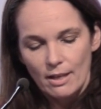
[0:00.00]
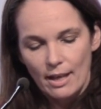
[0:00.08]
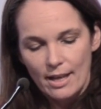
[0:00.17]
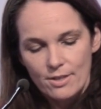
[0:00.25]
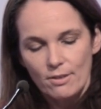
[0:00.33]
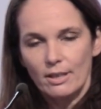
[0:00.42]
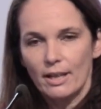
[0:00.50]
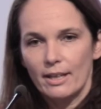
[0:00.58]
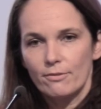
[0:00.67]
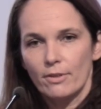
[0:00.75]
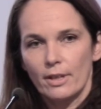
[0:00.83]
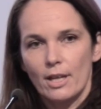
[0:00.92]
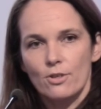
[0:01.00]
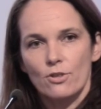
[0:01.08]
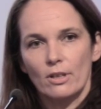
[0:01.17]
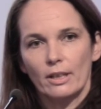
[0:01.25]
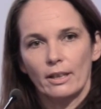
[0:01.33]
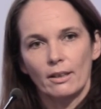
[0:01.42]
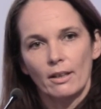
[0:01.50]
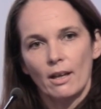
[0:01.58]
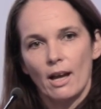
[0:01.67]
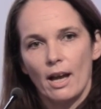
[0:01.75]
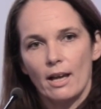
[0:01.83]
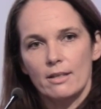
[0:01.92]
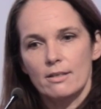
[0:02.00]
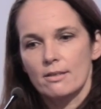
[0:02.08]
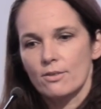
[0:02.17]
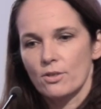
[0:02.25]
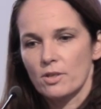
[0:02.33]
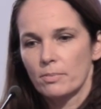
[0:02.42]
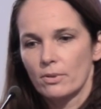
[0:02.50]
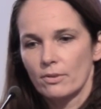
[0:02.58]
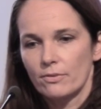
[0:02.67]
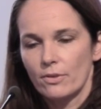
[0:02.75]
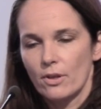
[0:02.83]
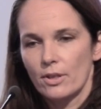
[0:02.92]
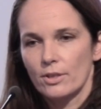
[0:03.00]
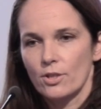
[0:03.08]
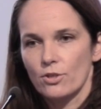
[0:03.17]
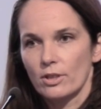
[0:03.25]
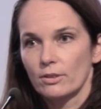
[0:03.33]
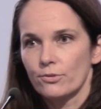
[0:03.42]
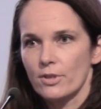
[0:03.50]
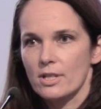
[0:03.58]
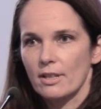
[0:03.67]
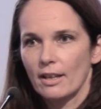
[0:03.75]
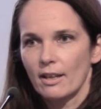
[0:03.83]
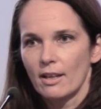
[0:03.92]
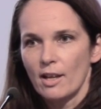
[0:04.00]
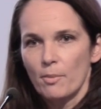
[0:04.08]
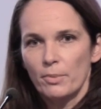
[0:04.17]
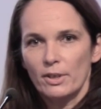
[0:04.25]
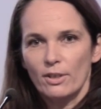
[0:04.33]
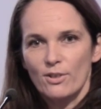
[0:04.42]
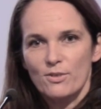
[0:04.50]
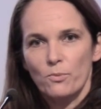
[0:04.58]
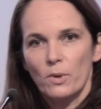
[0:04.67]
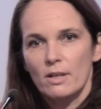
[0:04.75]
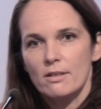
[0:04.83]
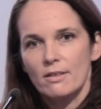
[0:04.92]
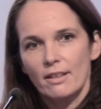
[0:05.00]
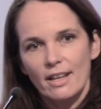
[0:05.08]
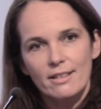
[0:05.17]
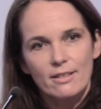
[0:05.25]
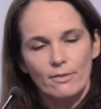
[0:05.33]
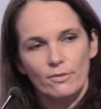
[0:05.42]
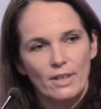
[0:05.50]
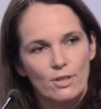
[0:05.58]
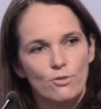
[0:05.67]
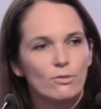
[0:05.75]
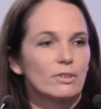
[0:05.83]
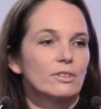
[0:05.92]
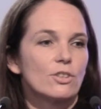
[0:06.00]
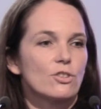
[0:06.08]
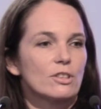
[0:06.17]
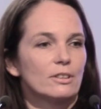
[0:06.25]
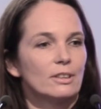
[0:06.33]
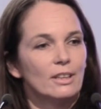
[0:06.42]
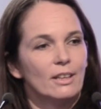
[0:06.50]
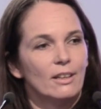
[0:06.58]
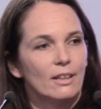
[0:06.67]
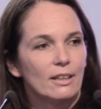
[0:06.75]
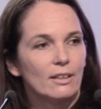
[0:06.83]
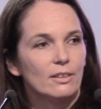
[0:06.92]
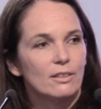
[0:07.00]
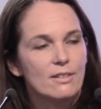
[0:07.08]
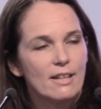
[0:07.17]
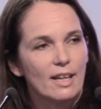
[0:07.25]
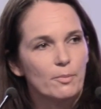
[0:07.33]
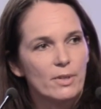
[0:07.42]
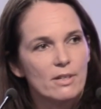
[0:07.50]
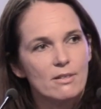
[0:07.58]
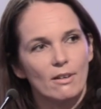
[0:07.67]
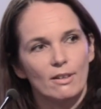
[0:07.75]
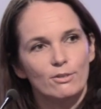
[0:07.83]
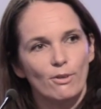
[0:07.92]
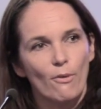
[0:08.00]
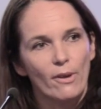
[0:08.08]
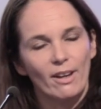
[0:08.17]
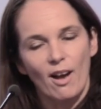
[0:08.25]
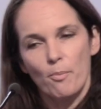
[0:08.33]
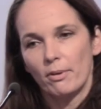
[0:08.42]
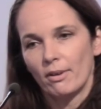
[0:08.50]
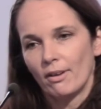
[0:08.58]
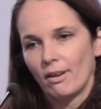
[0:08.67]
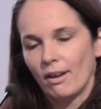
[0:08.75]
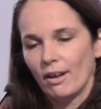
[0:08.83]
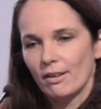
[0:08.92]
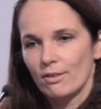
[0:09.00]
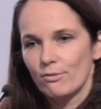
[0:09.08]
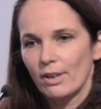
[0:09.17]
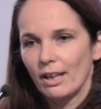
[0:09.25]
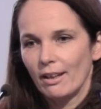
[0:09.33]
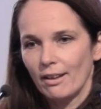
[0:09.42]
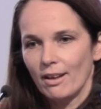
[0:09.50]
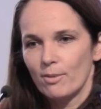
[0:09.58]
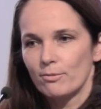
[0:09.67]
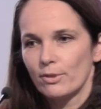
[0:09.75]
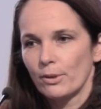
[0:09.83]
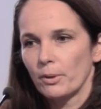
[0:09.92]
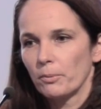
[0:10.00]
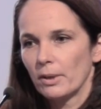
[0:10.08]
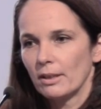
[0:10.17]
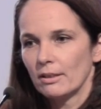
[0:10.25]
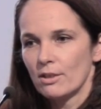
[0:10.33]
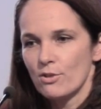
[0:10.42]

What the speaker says: educate financially and to support further digital literacy. Because whilst the native natural digital segments are growing up and are really very well